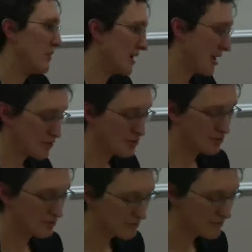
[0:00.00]
I don't know,
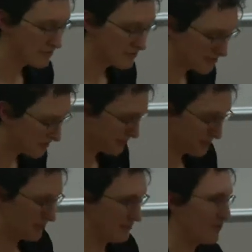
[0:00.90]

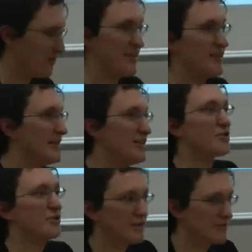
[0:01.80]
need
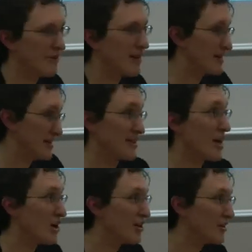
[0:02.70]
to find a
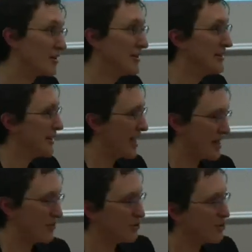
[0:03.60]
designer,
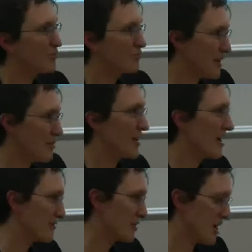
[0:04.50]
you know, maybe
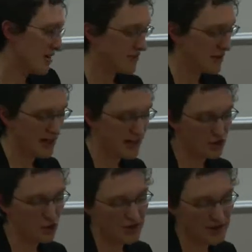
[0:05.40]
have to have a
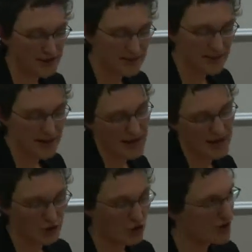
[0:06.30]
joint
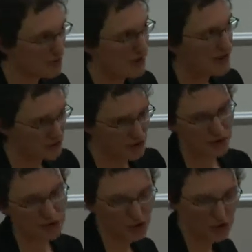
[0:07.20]
bid or to do
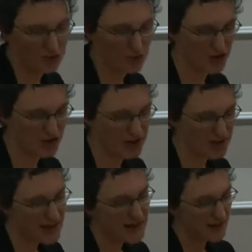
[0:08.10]
a joint project,
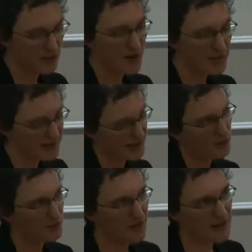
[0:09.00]
that a website
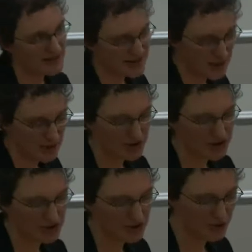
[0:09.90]
could be established
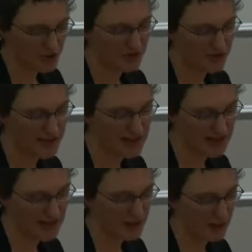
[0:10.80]
to
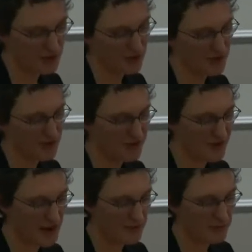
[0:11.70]
facilitate those sort of
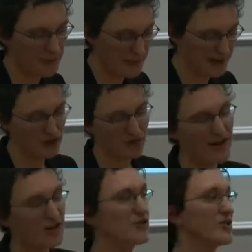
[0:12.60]

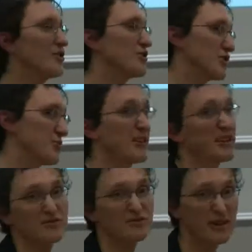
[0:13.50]
interactions, and also to provide
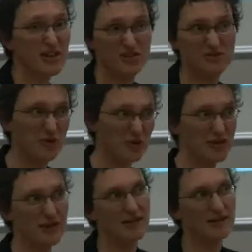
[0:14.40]
information on
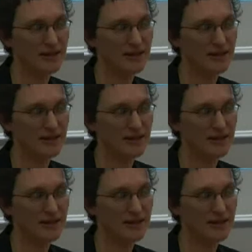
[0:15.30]
funding and